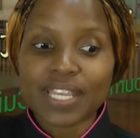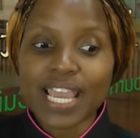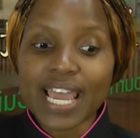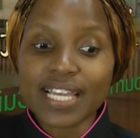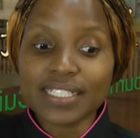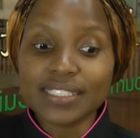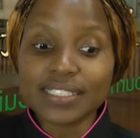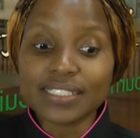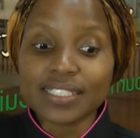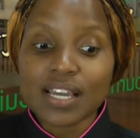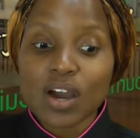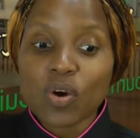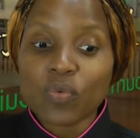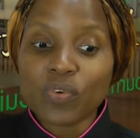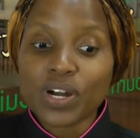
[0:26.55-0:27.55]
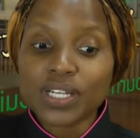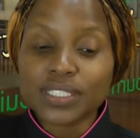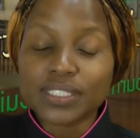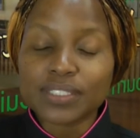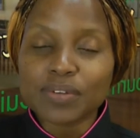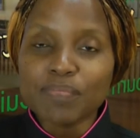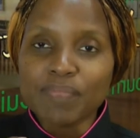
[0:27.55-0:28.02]
And
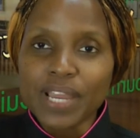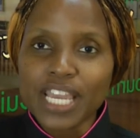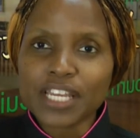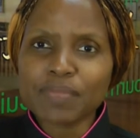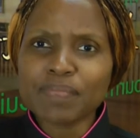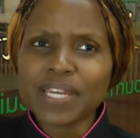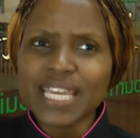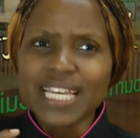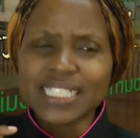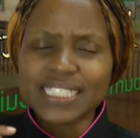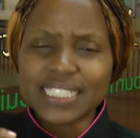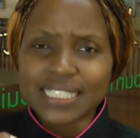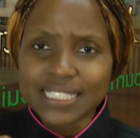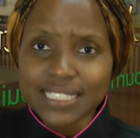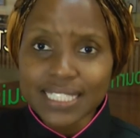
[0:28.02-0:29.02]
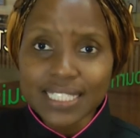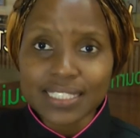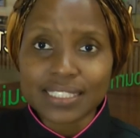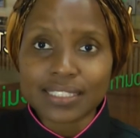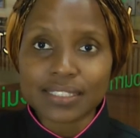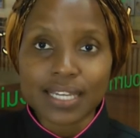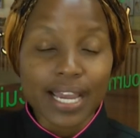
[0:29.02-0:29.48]
what made me
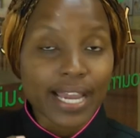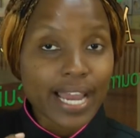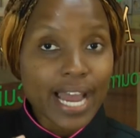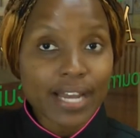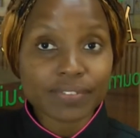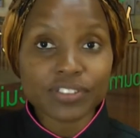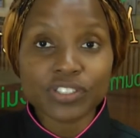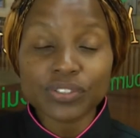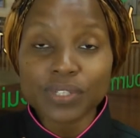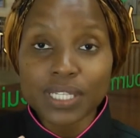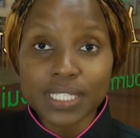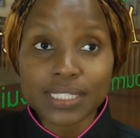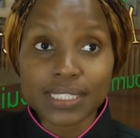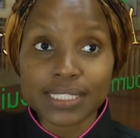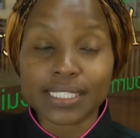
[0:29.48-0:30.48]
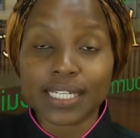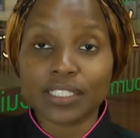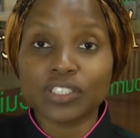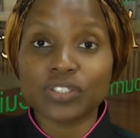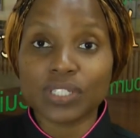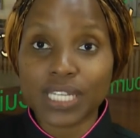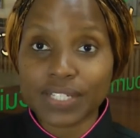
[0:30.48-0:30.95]
insist I have to
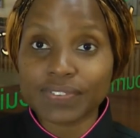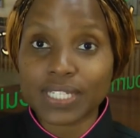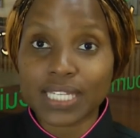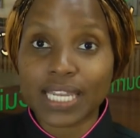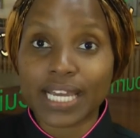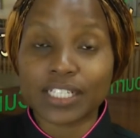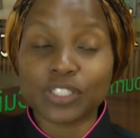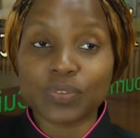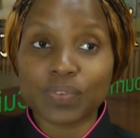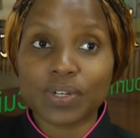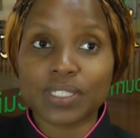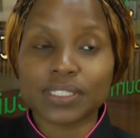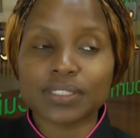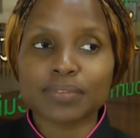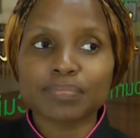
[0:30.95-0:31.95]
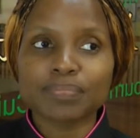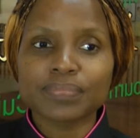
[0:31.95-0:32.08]
stick to Living Light was